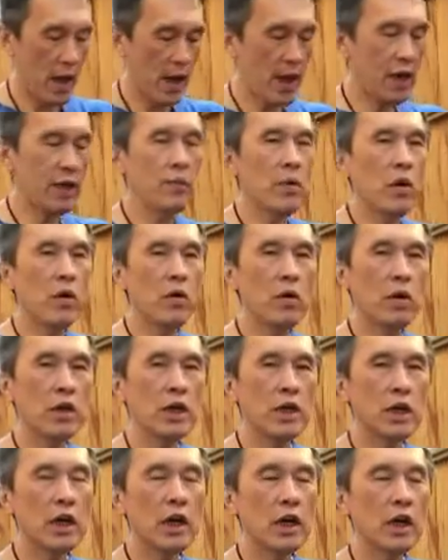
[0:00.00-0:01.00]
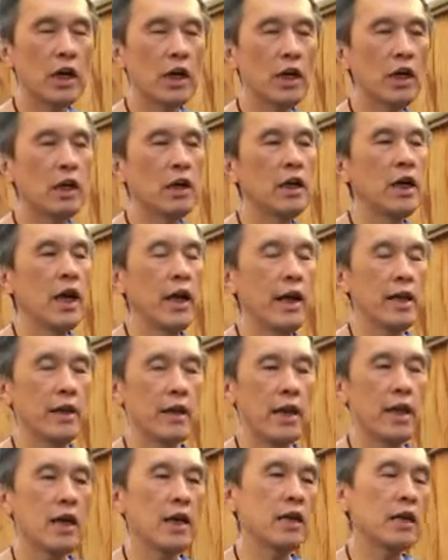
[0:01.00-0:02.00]
elbow here,
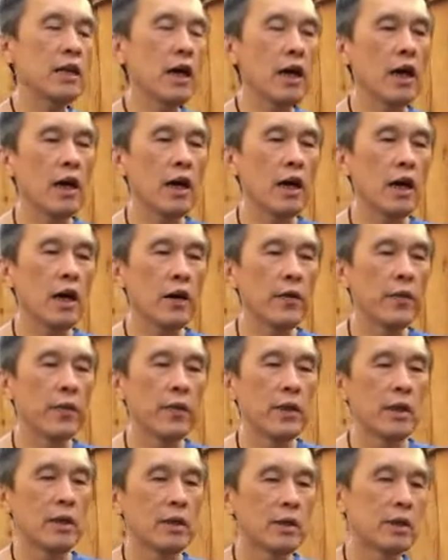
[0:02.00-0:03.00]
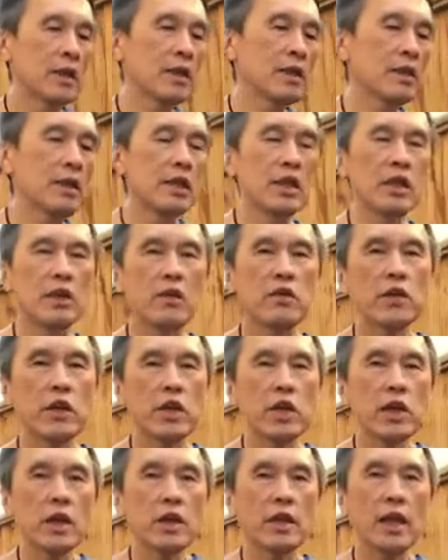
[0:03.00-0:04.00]
and then uh, this
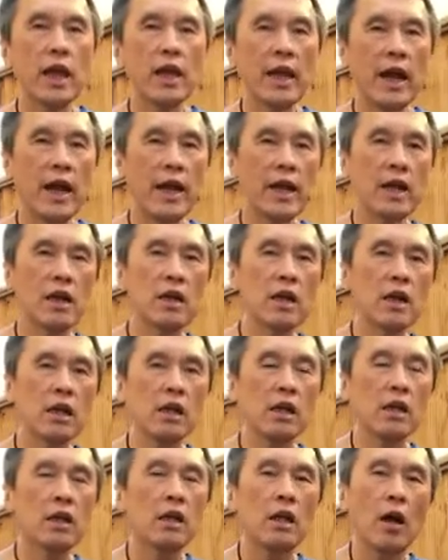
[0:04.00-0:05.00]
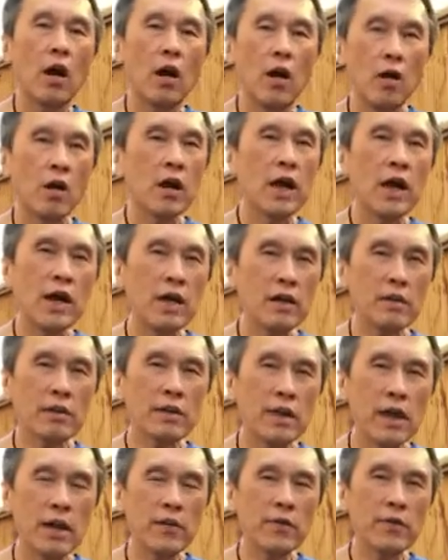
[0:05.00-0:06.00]
degree, that angle, all kind of
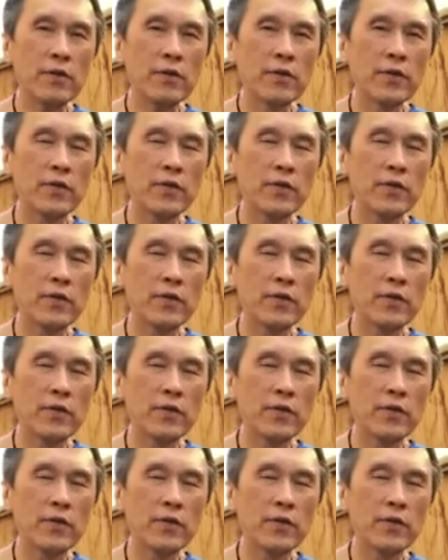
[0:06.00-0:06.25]
stuff.